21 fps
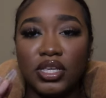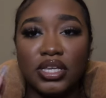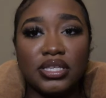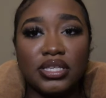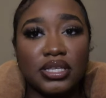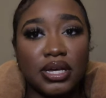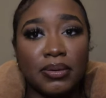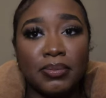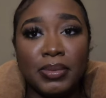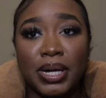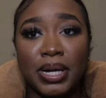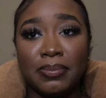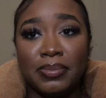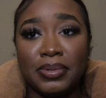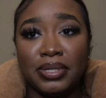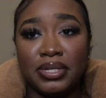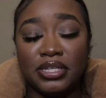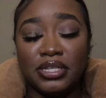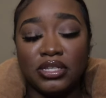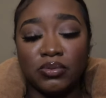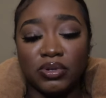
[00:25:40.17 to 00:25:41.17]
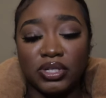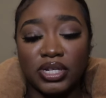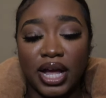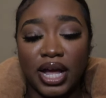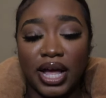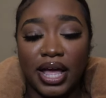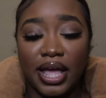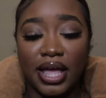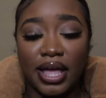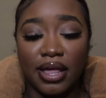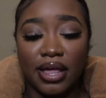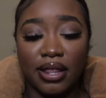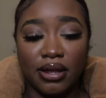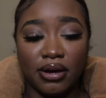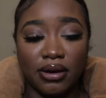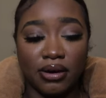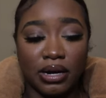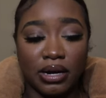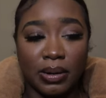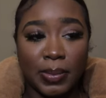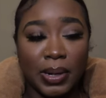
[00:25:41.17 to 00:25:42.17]
some companies, which I had
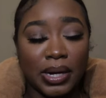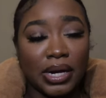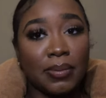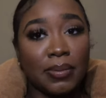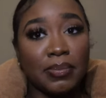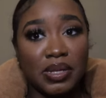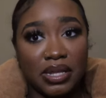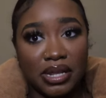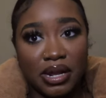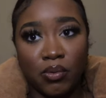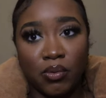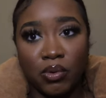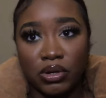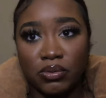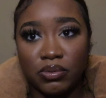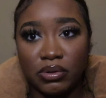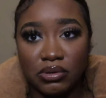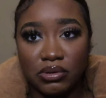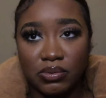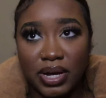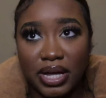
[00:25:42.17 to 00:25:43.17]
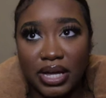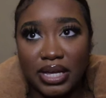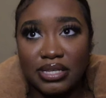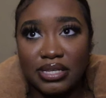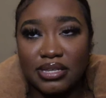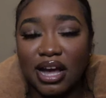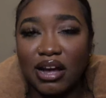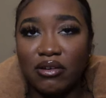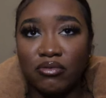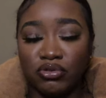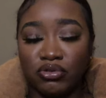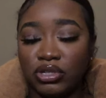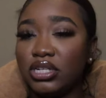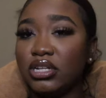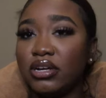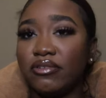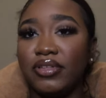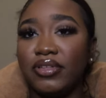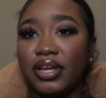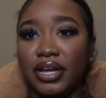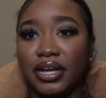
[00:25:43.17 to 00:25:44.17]
um, a company that I worked with twice, I really
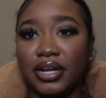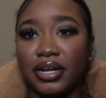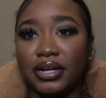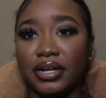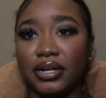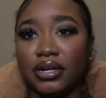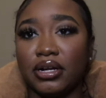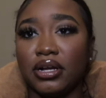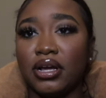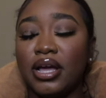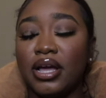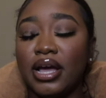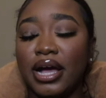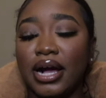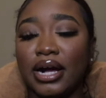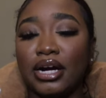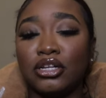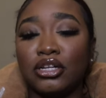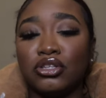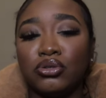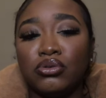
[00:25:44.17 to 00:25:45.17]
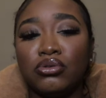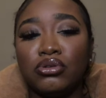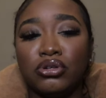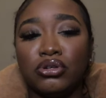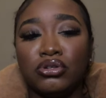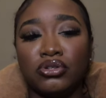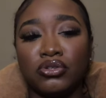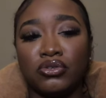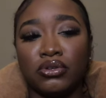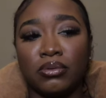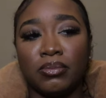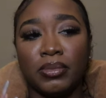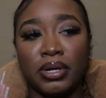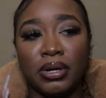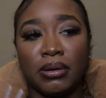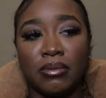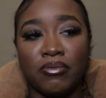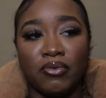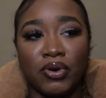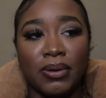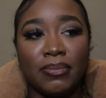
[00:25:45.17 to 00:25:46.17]
love their hair. I got two closures from there,
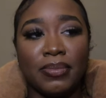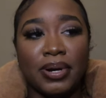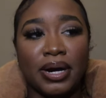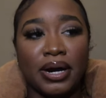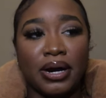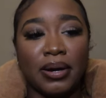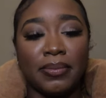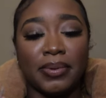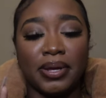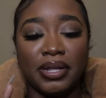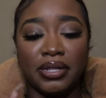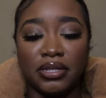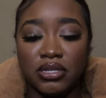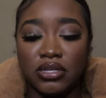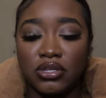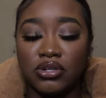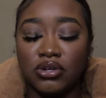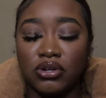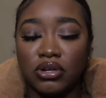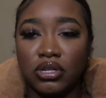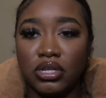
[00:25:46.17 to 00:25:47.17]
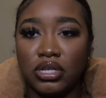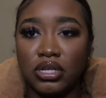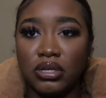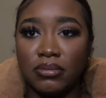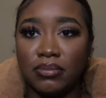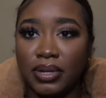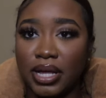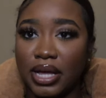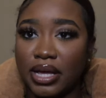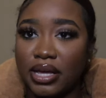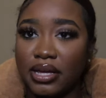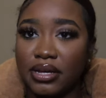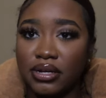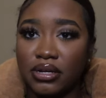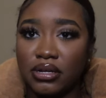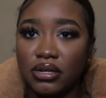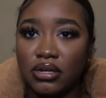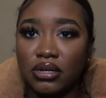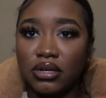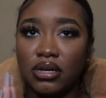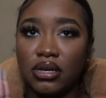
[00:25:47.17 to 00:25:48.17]
a red bob and this curly black
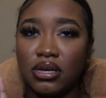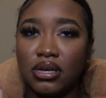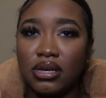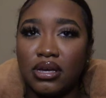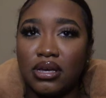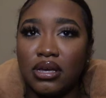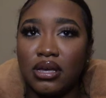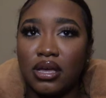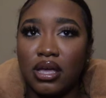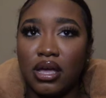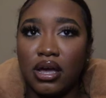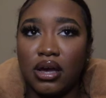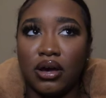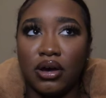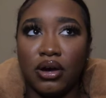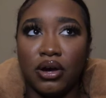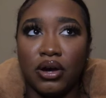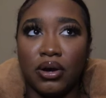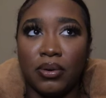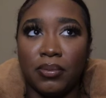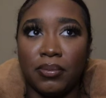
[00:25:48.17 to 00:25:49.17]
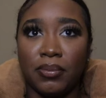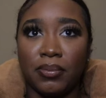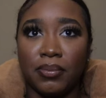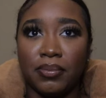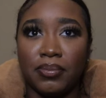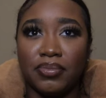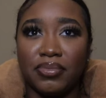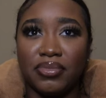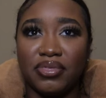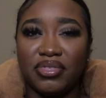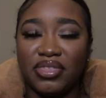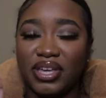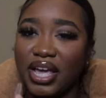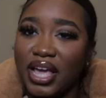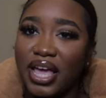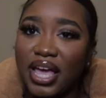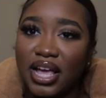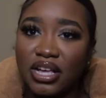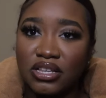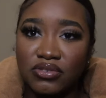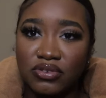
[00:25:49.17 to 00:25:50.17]
hair. Um, they
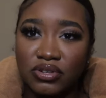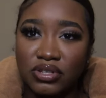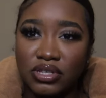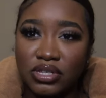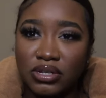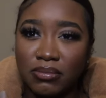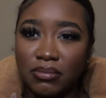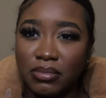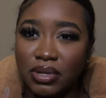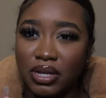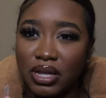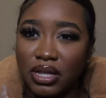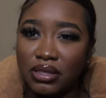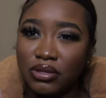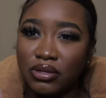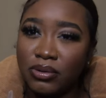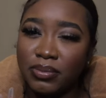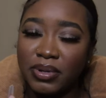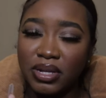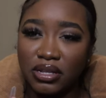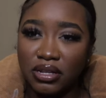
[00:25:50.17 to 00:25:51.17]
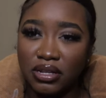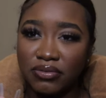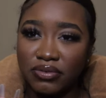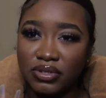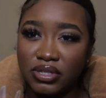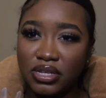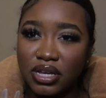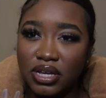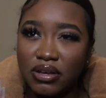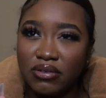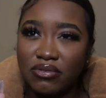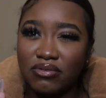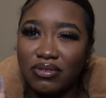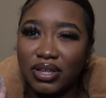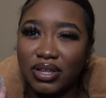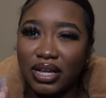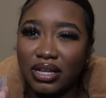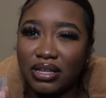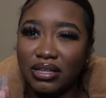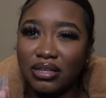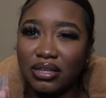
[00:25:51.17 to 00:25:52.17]
asked for some a little bit of different stuff
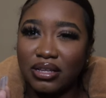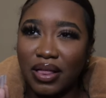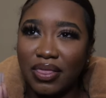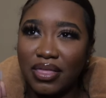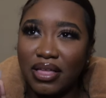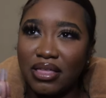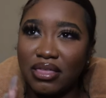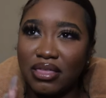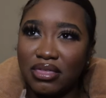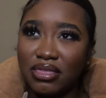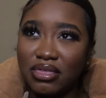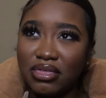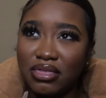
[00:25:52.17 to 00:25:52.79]
like i think